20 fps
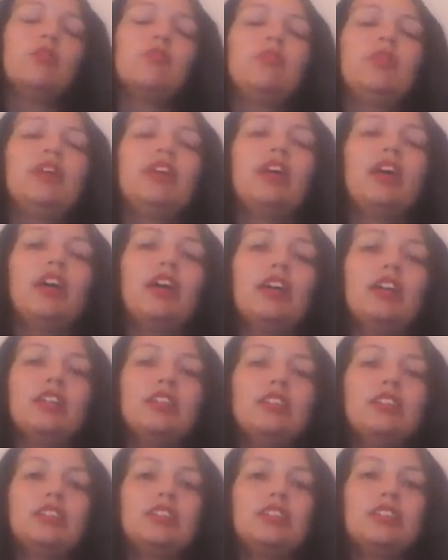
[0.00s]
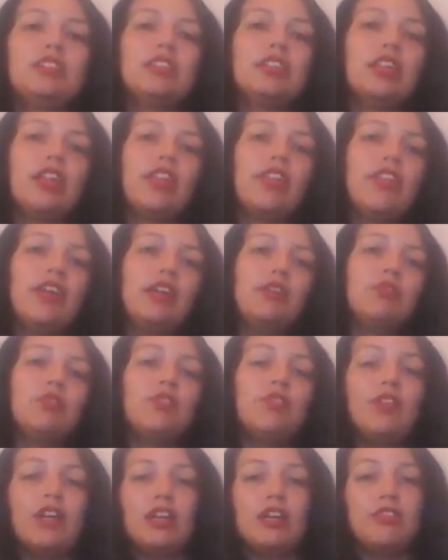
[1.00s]
because they
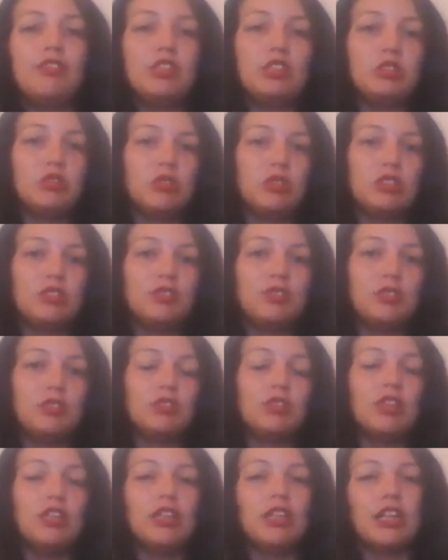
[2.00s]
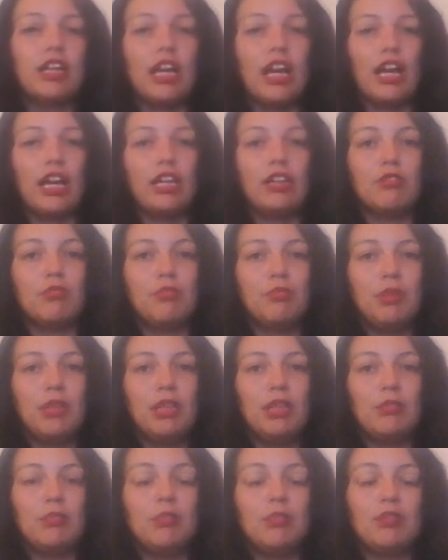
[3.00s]
were very resourceful kind of
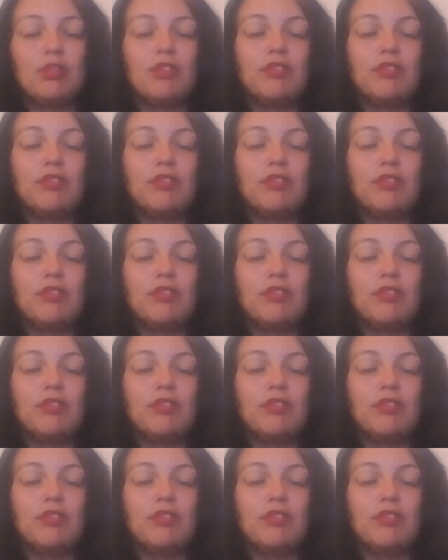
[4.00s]
people.